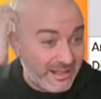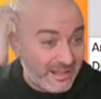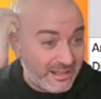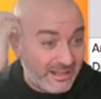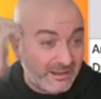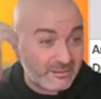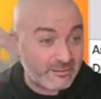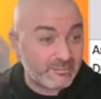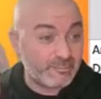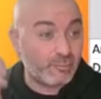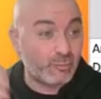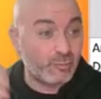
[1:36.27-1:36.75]

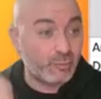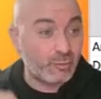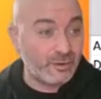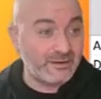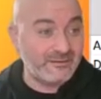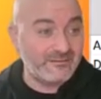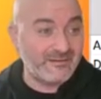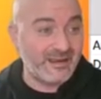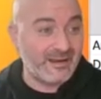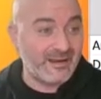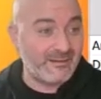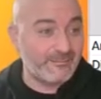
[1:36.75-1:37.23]
That's pretty
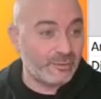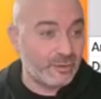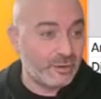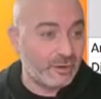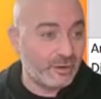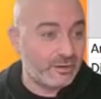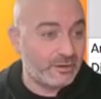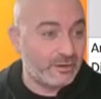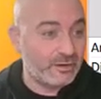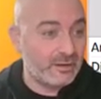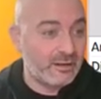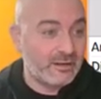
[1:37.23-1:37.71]
damn
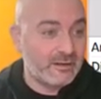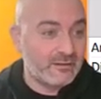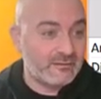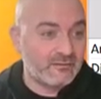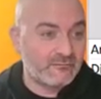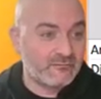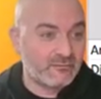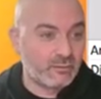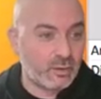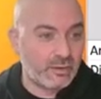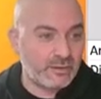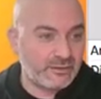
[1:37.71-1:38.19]
good.
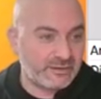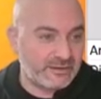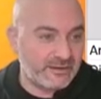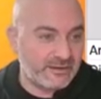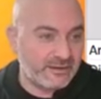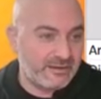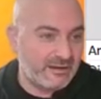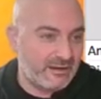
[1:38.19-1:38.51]
Veroli's